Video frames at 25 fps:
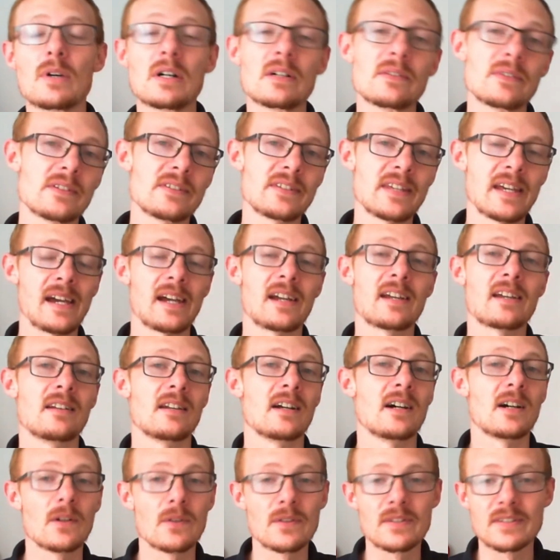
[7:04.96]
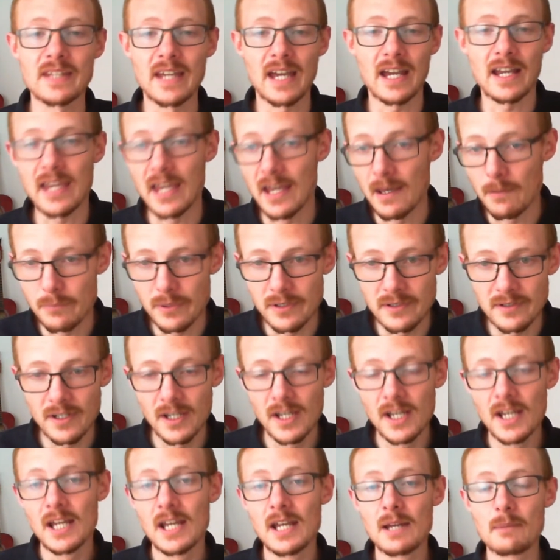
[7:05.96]
around this hack and how this hack happened.
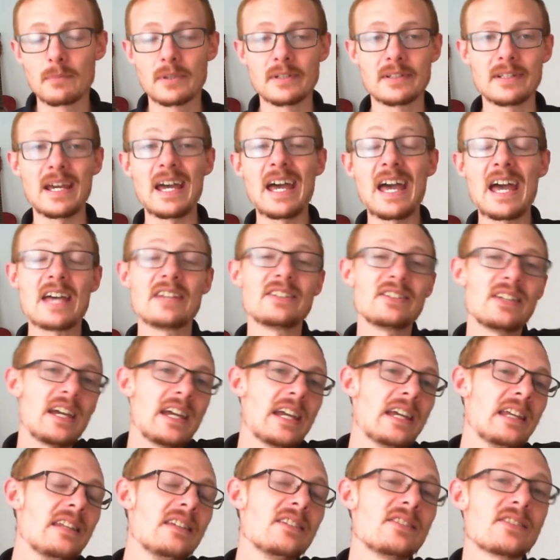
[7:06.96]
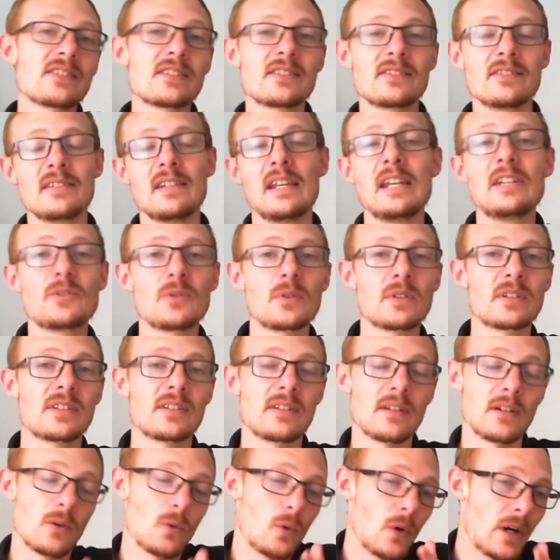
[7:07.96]
But as any
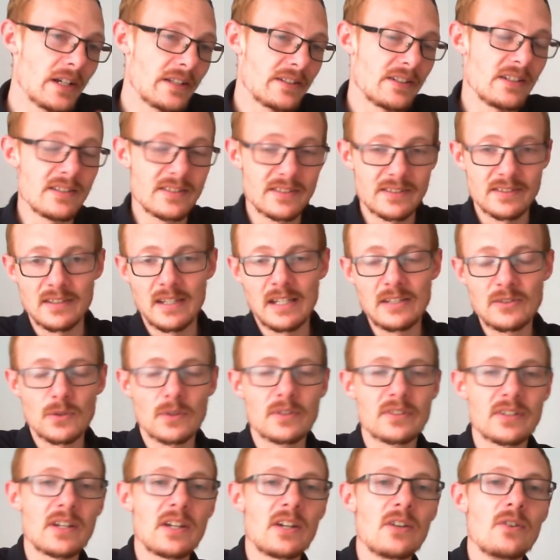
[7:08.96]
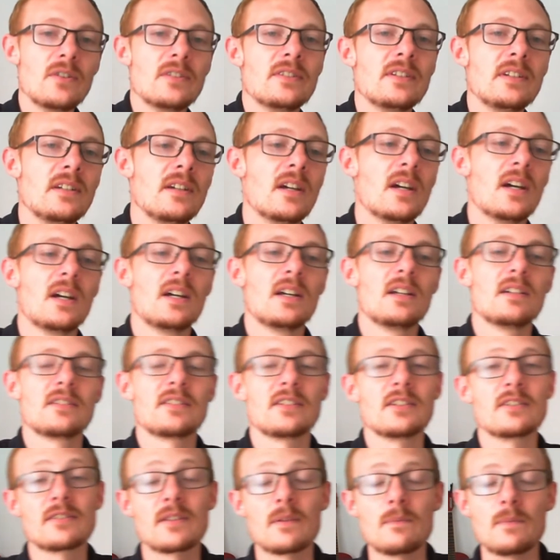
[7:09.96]
network or IT network security
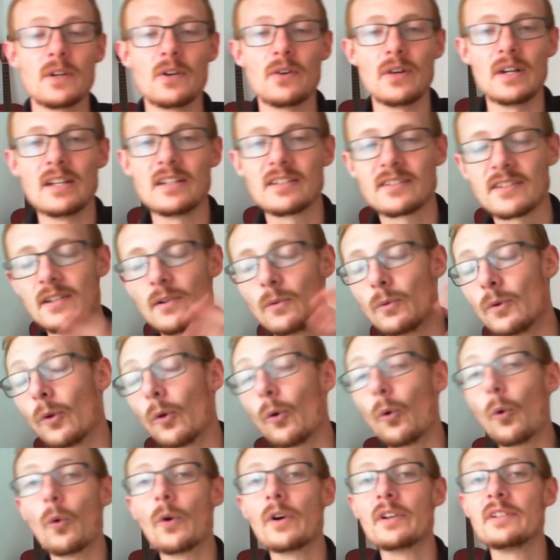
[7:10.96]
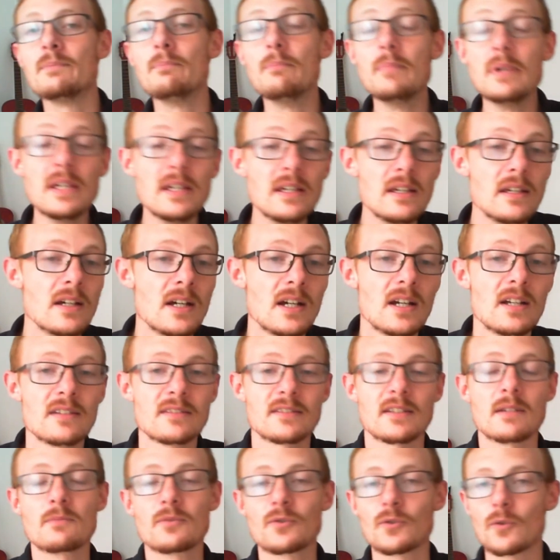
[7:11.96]
system there will always be
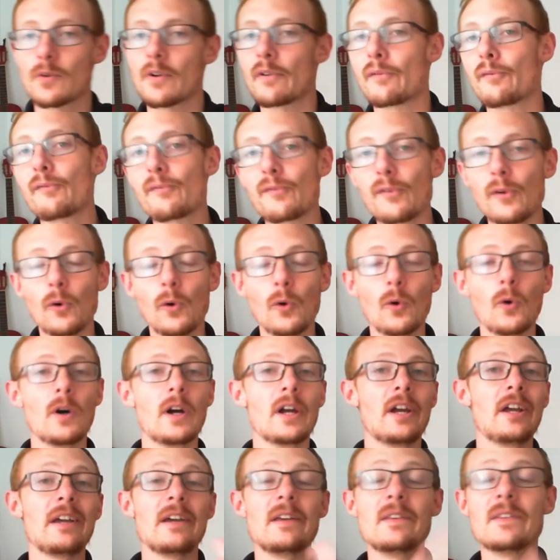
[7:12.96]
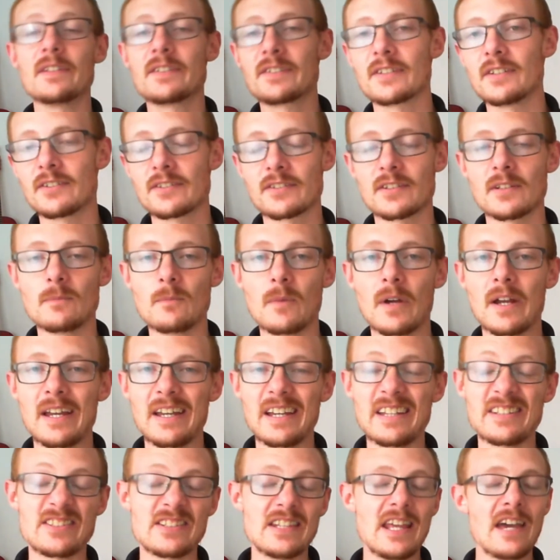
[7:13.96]
some sort of flaw in the system.
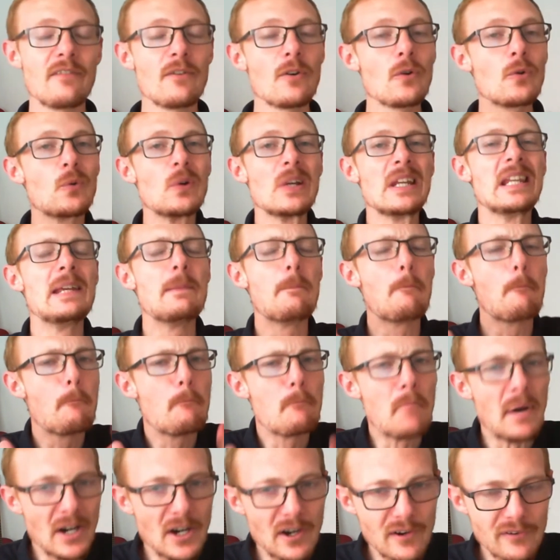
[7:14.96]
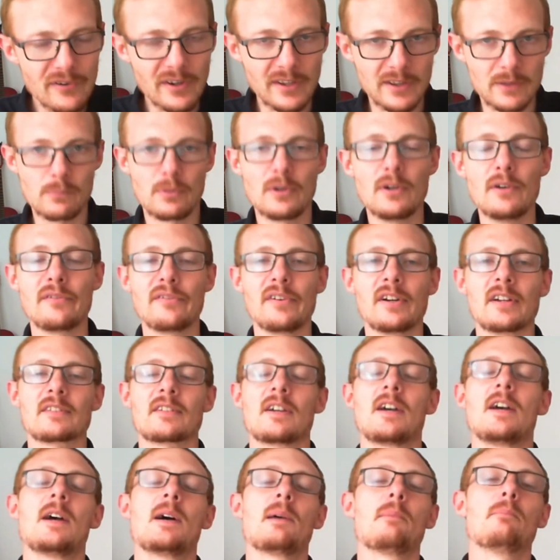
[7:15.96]
It's never really perfect,
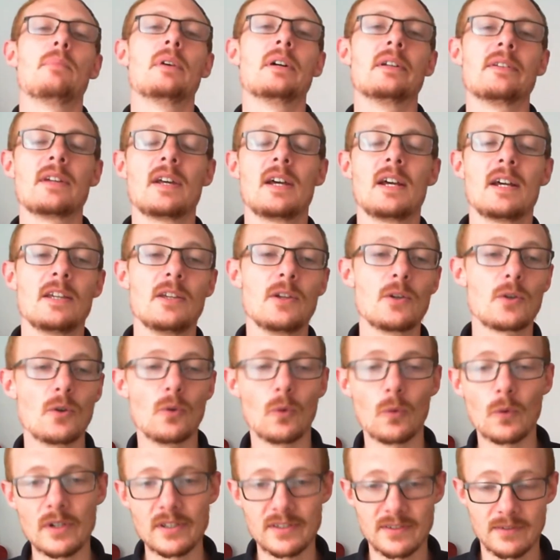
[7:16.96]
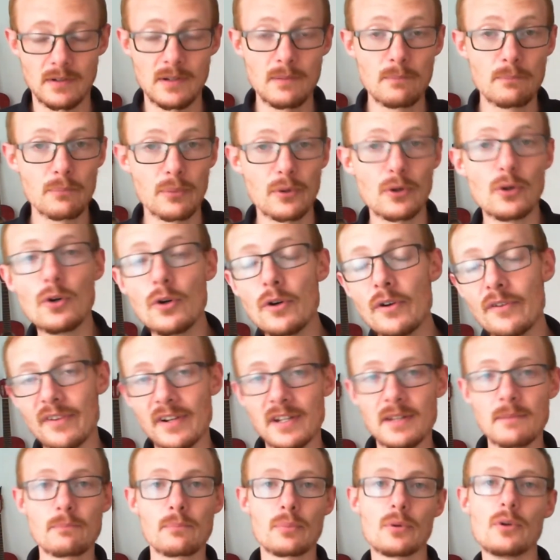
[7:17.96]
but you can always improve
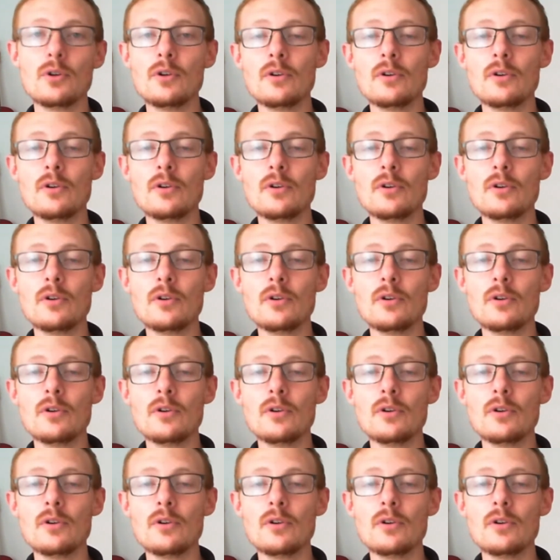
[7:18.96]
and